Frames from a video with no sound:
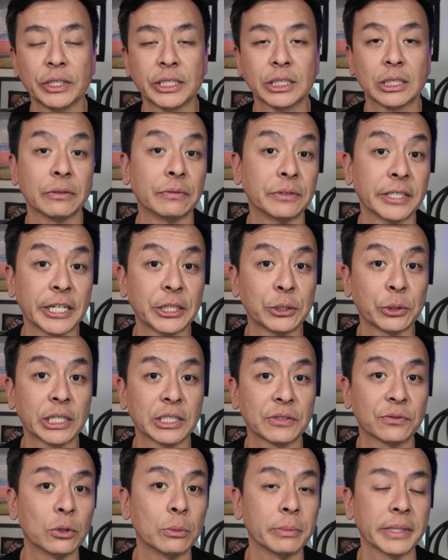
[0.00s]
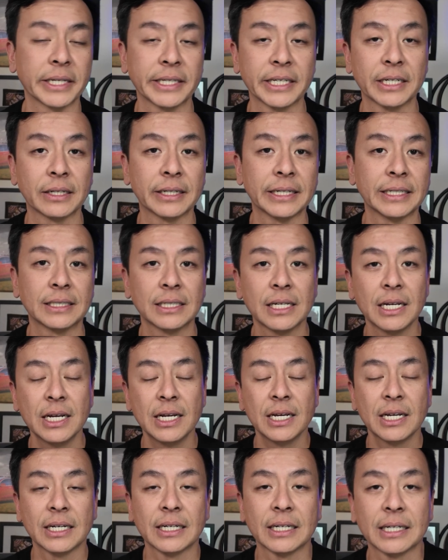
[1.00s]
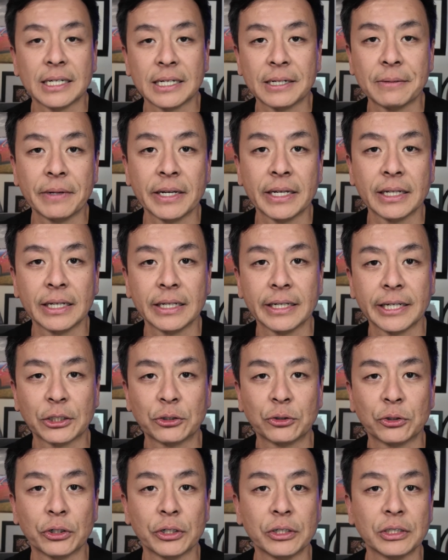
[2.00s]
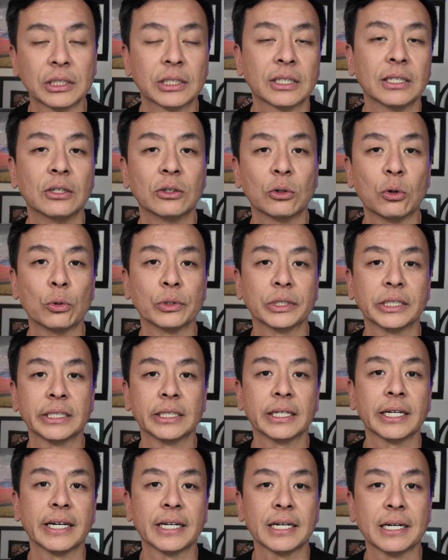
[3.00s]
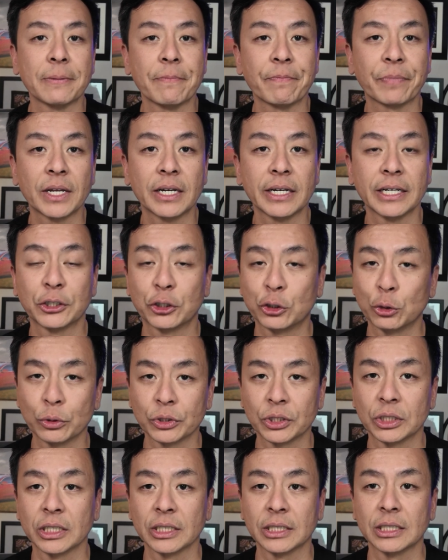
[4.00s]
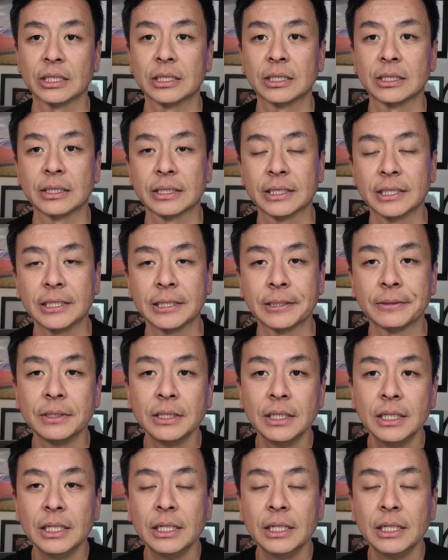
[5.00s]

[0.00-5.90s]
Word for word: risk of dendrites forming at the end of these uh, electrodes causing um, a short circuit to occur.